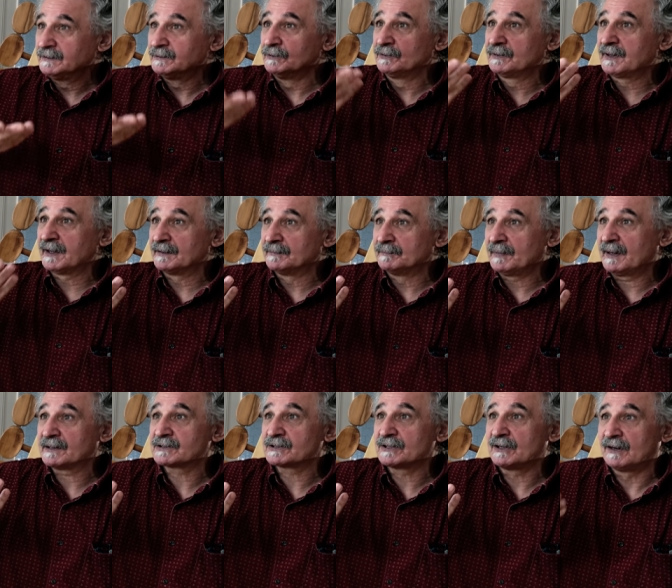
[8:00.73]
you'll get a
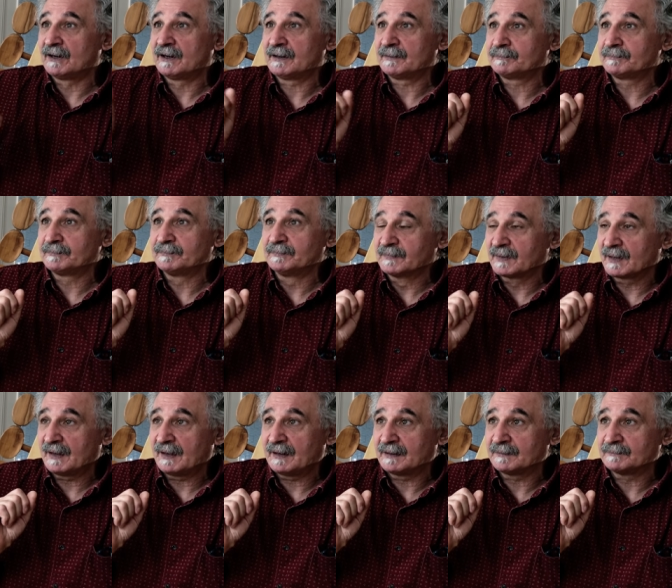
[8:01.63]
much higher
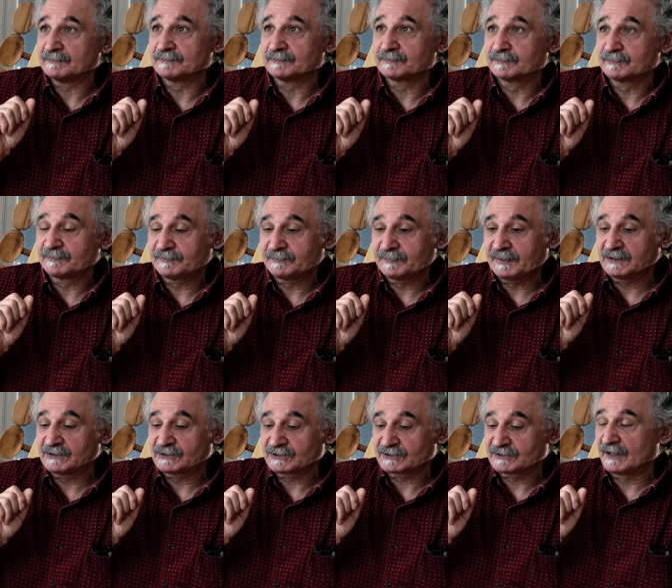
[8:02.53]
um,
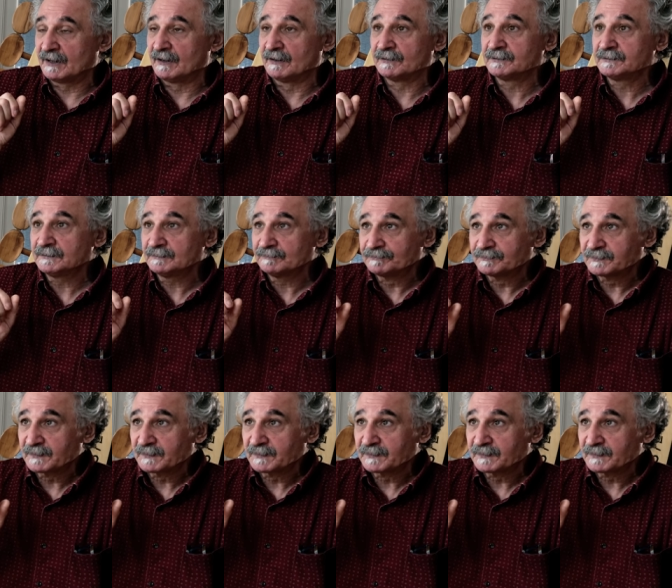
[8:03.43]
pitch tone.